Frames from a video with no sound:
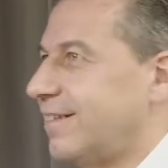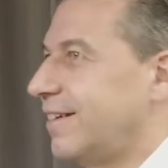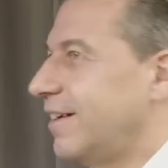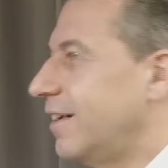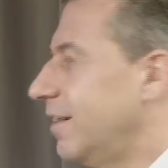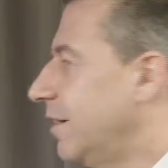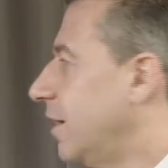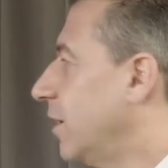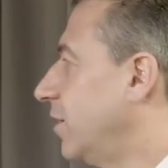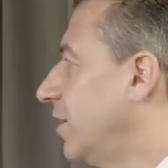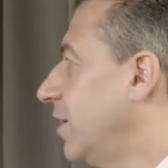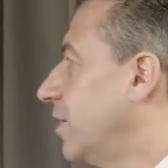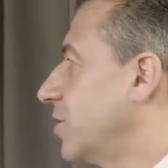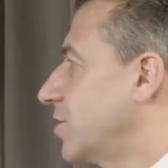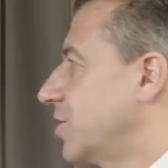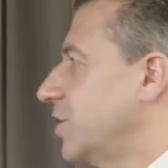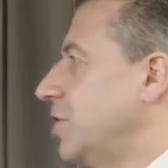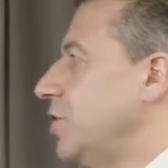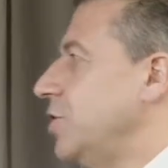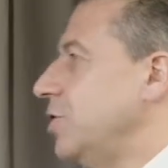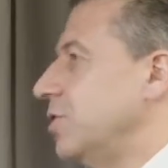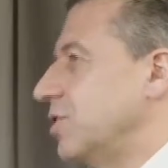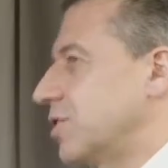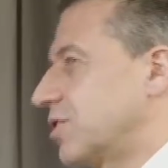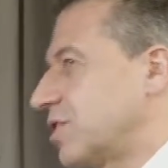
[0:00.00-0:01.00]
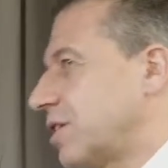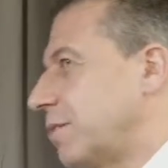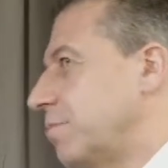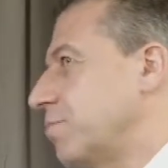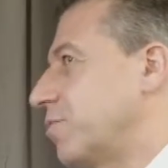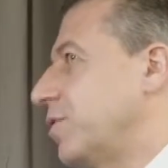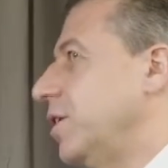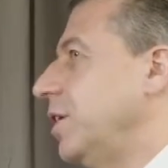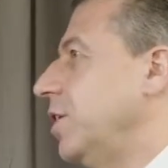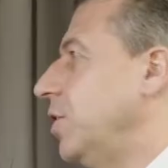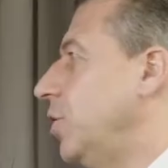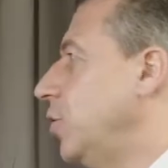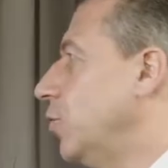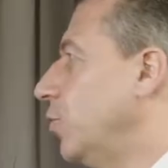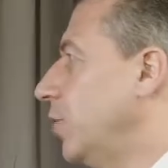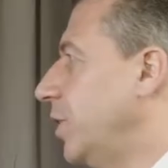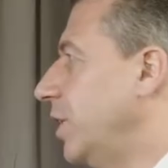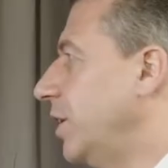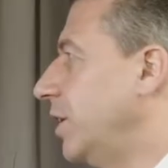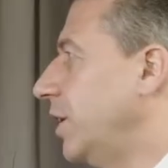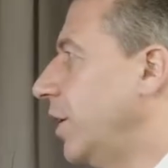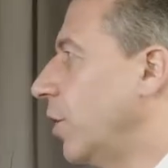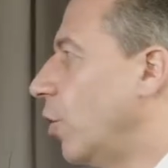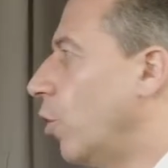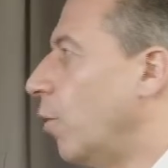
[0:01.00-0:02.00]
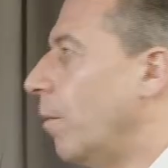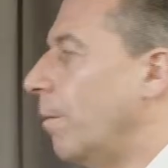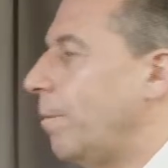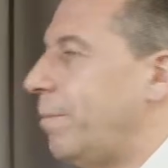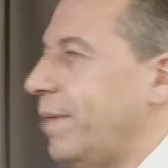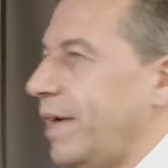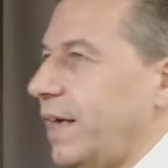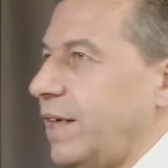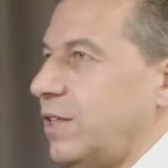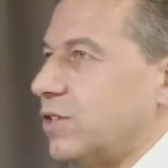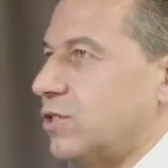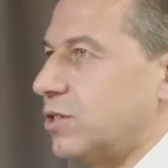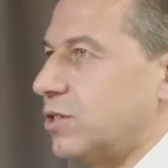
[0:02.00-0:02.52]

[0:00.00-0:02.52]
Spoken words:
that there's something new in the homepage.